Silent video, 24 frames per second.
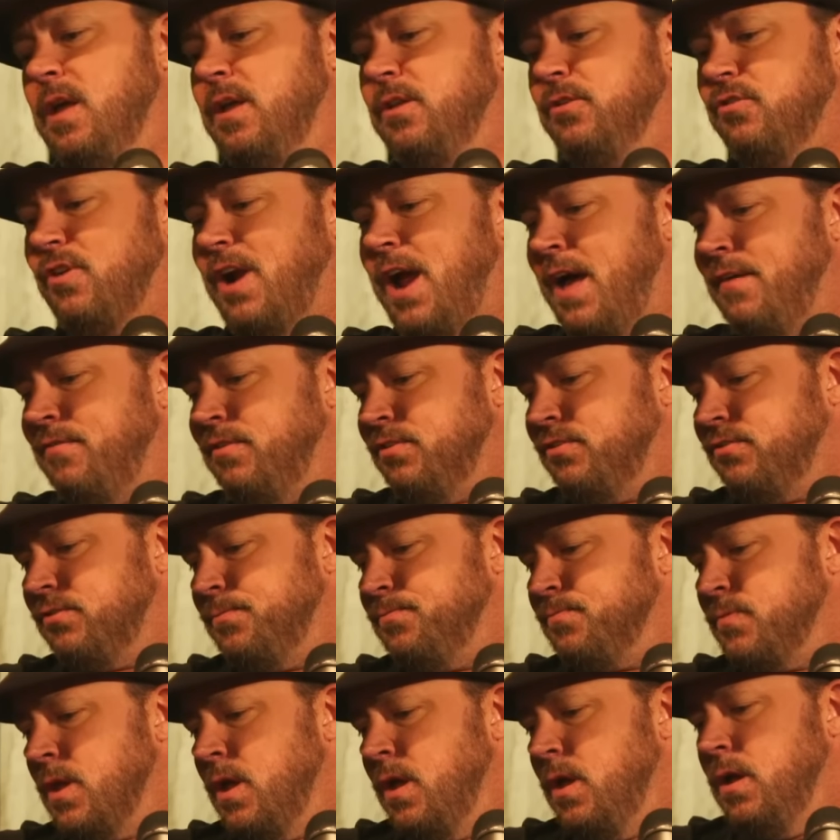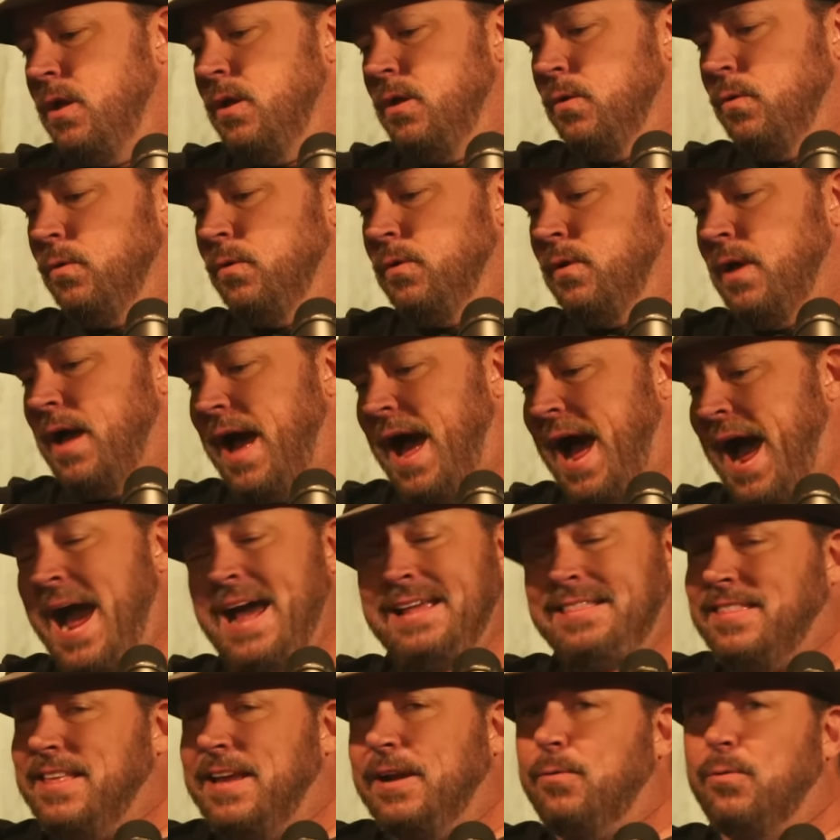Travis, I
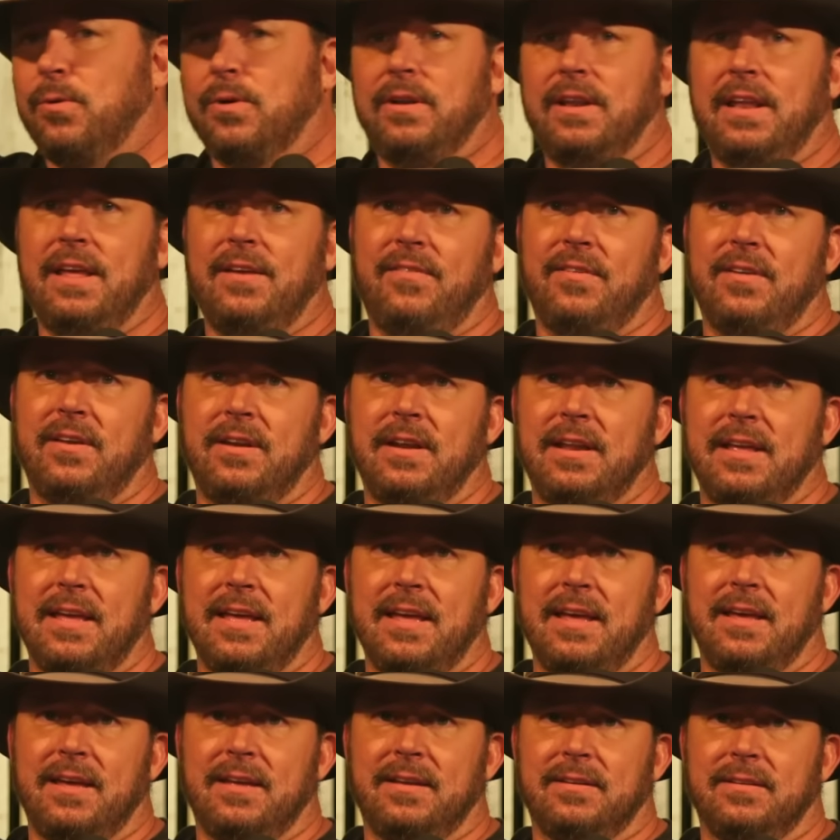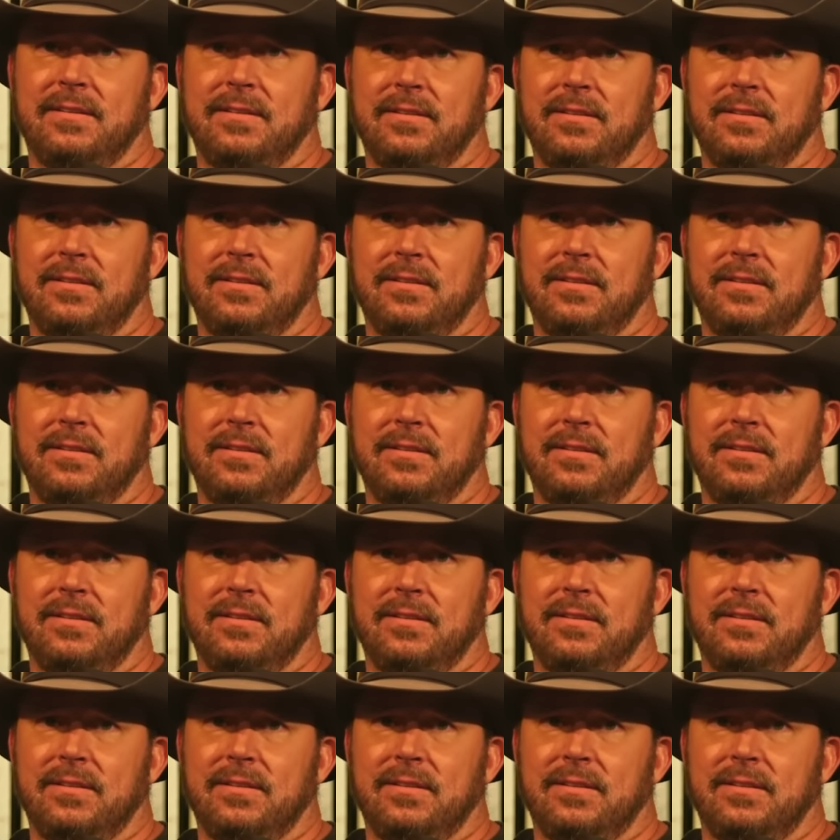think we're living in